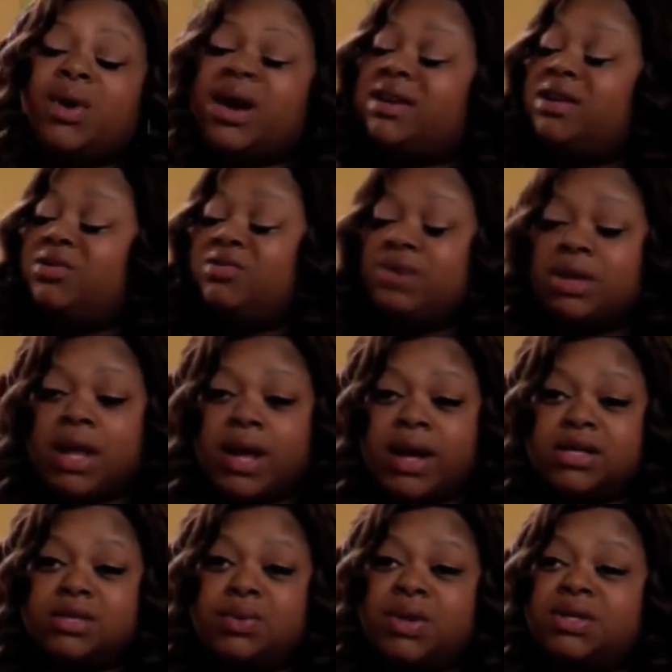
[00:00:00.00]
What I didn't
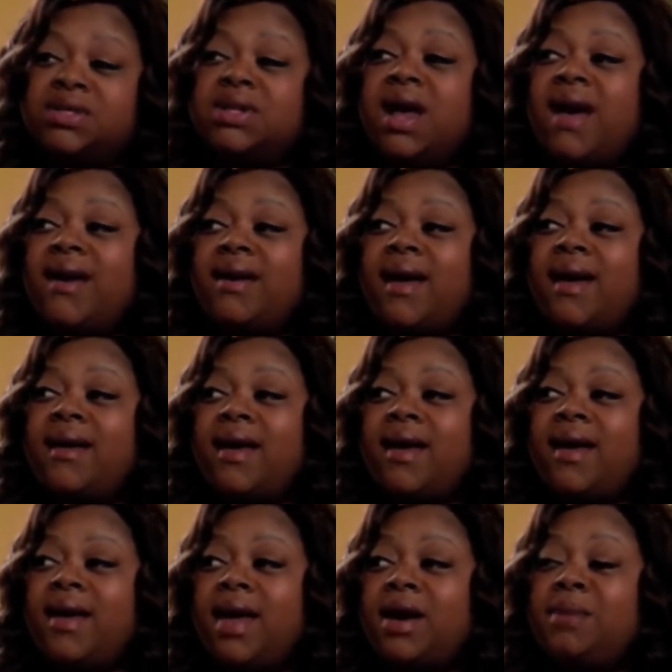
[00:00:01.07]
realize was I
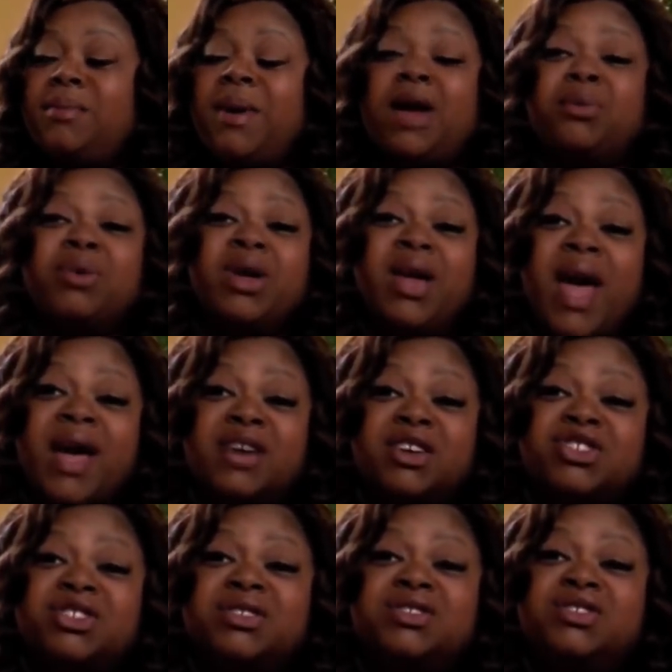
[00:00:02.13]
had a bad
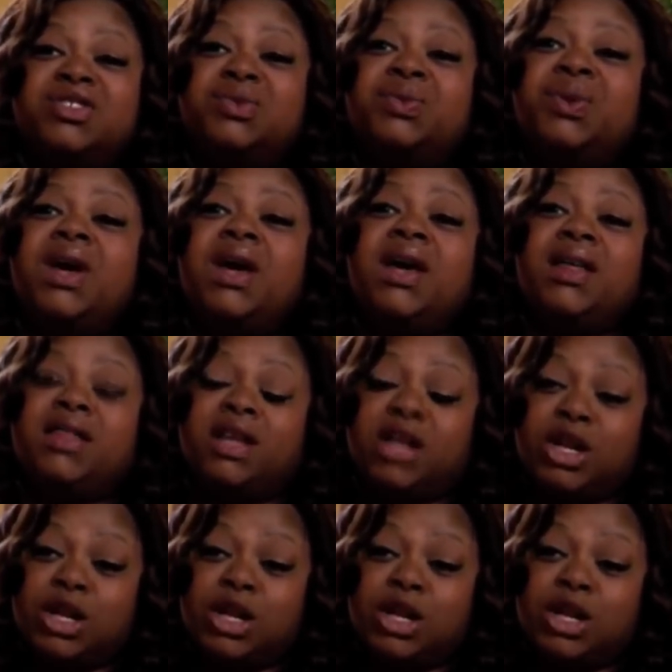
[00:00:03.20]
reaction to the